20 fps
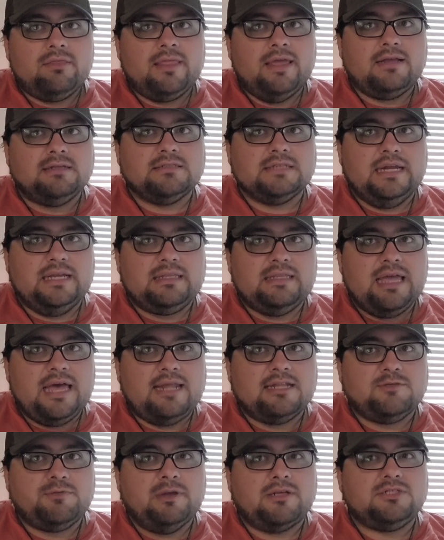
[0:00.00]
things like
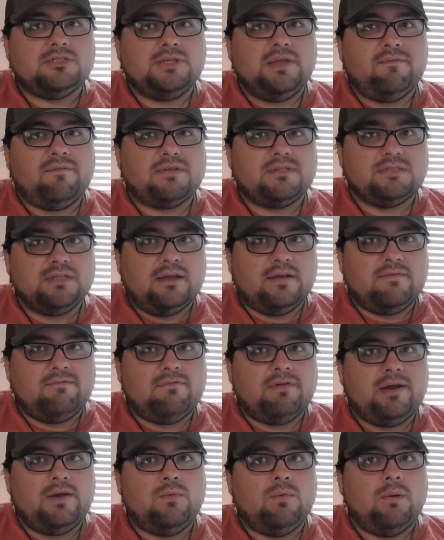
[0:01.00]
that, especially if it's not a
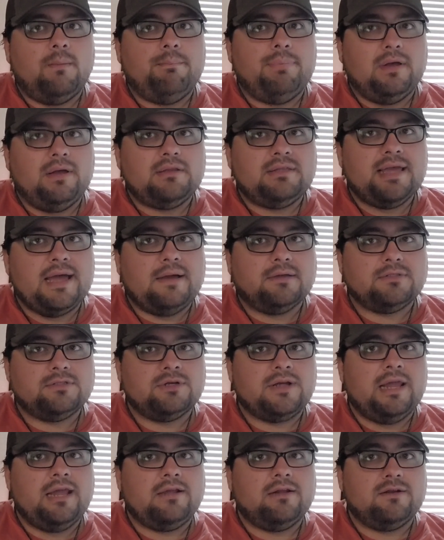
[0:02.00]
very well built
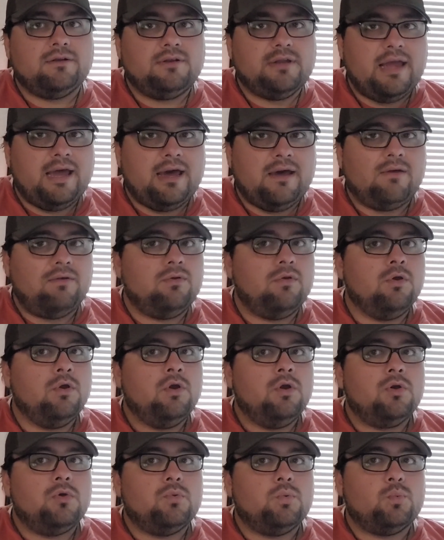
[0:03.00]
house or anchored down
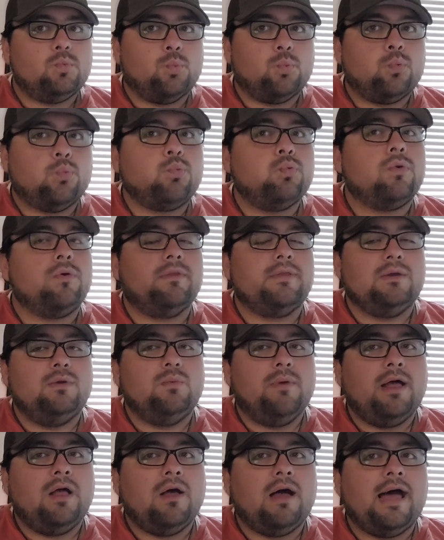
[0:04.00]

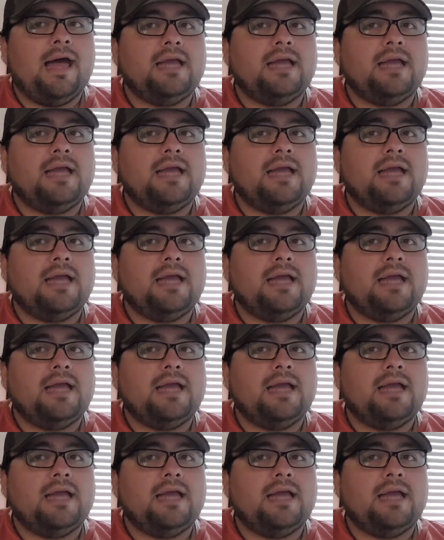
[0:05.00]
really well.